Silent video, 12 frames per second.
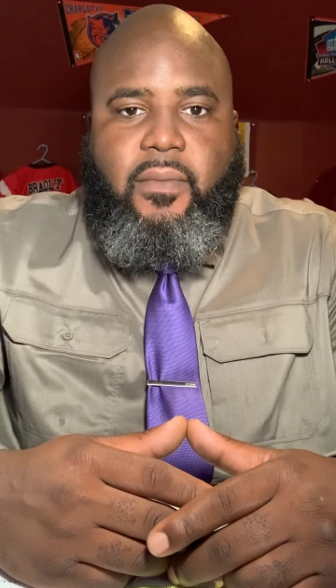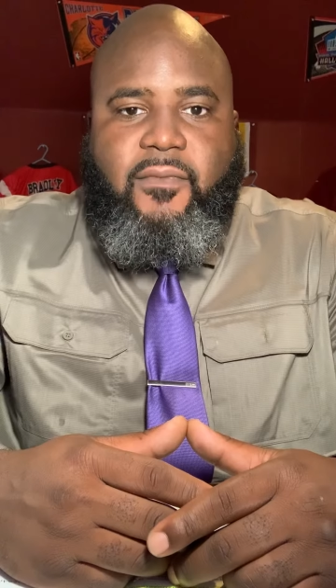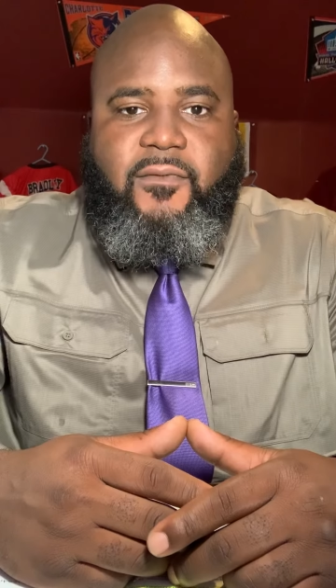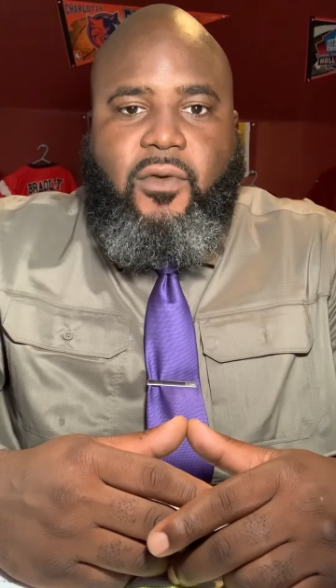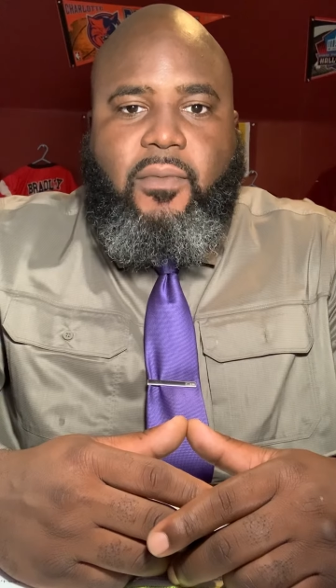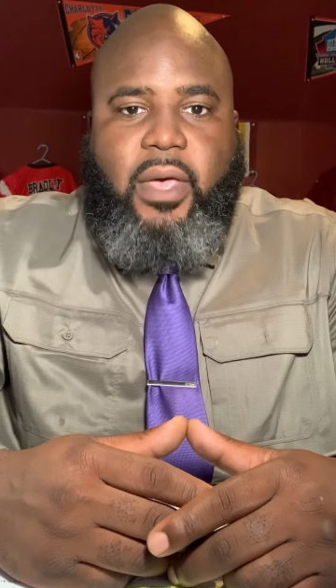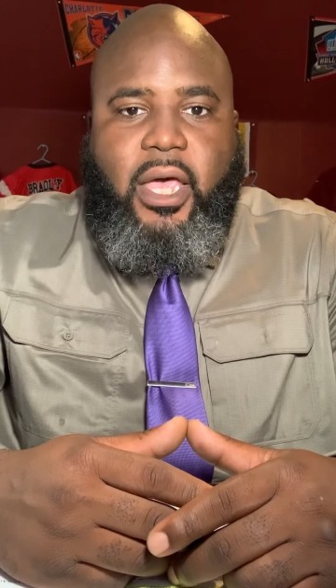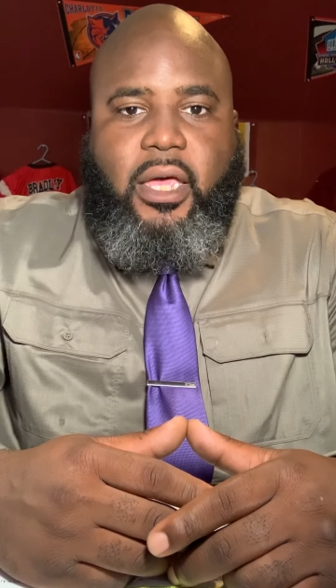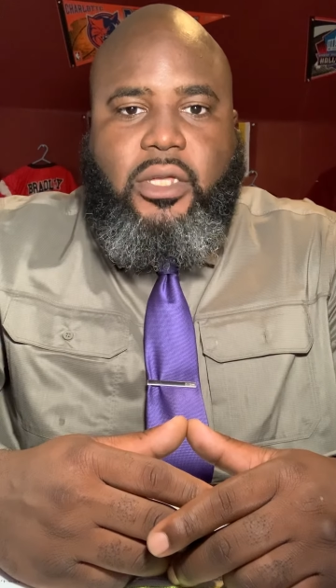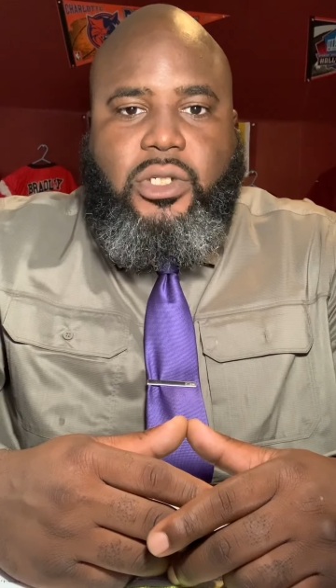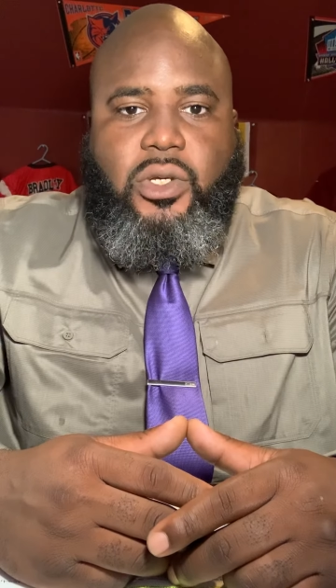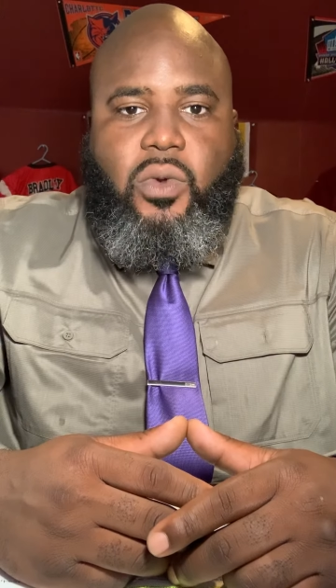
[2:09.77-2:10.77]
for me
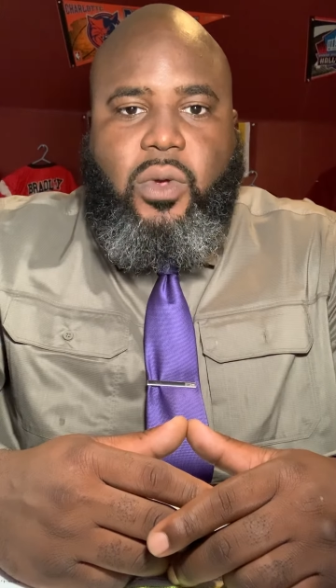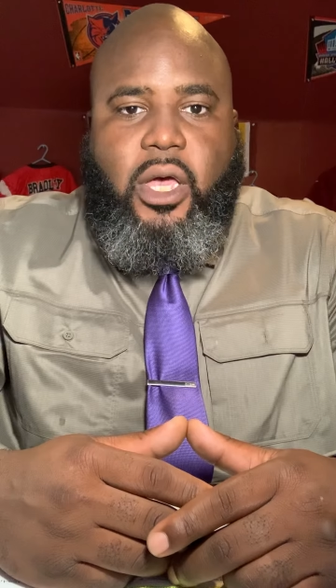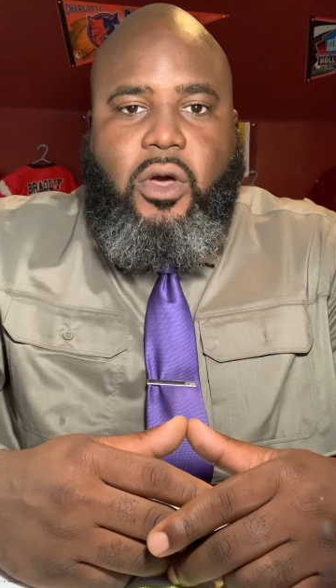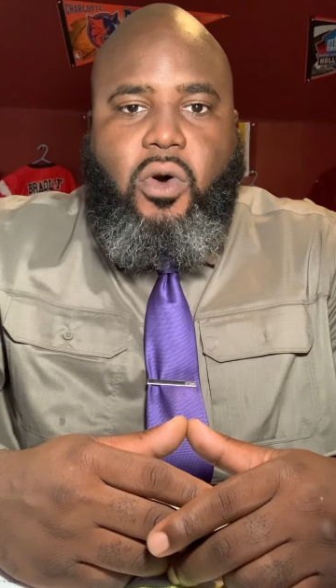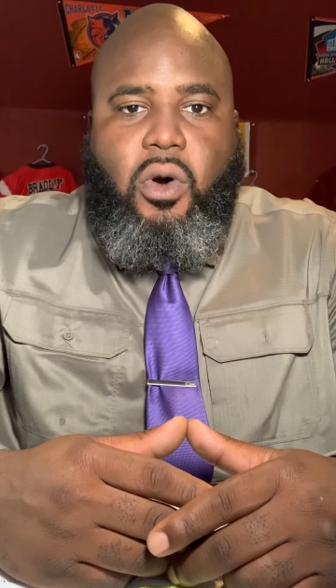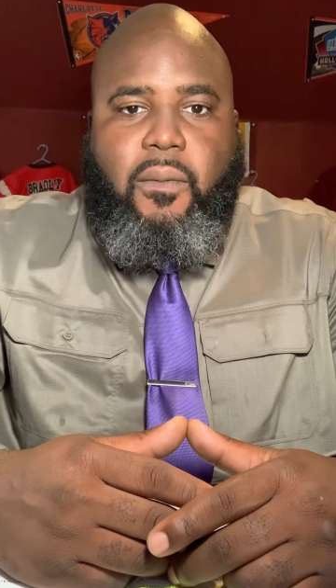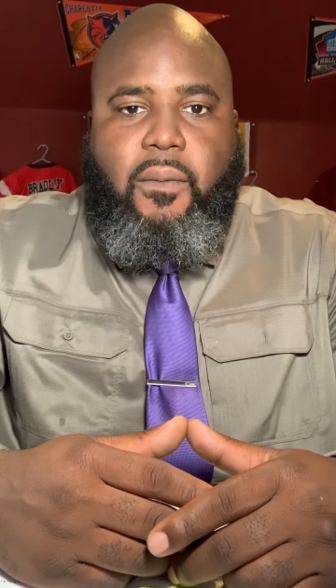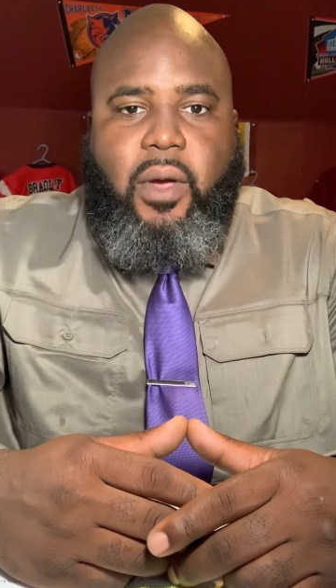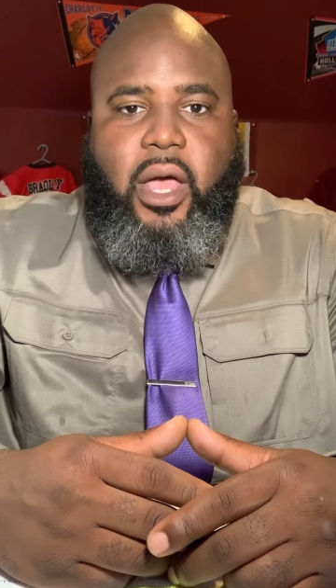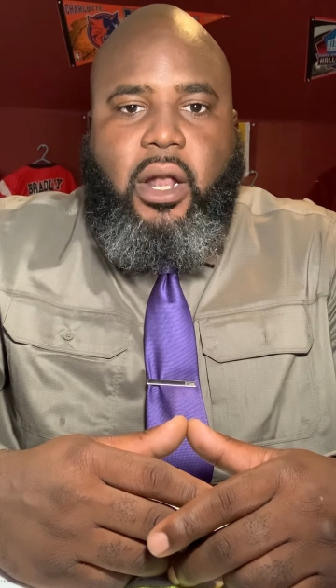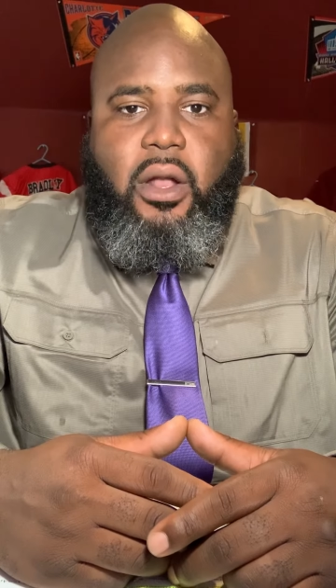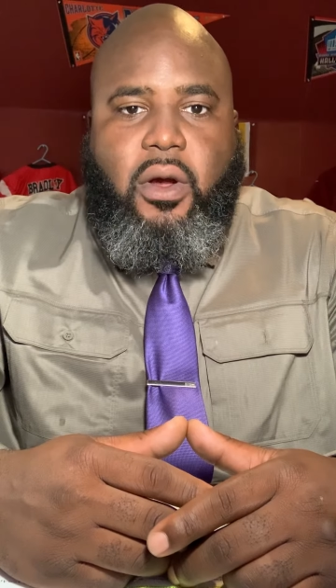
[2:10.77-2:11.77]
to
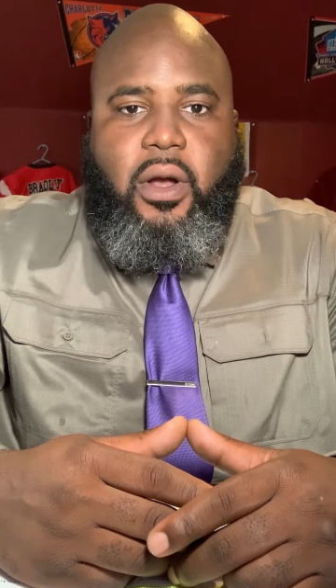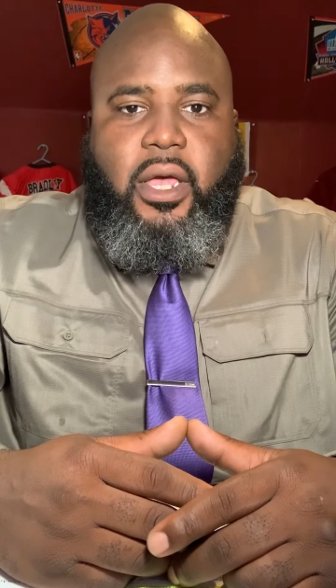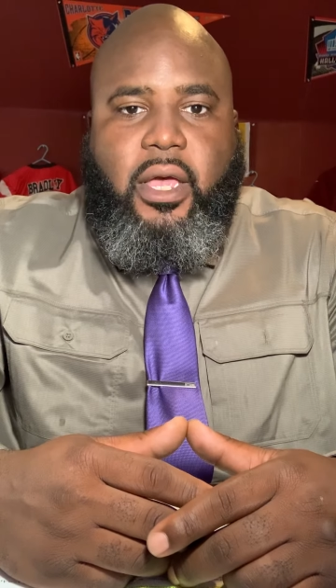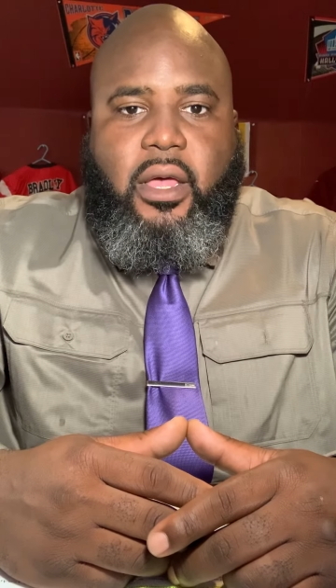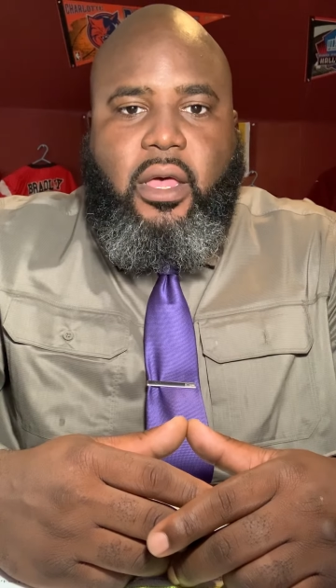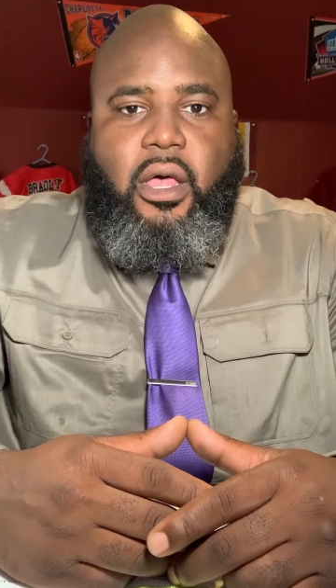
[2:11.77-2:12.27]
incorporate learning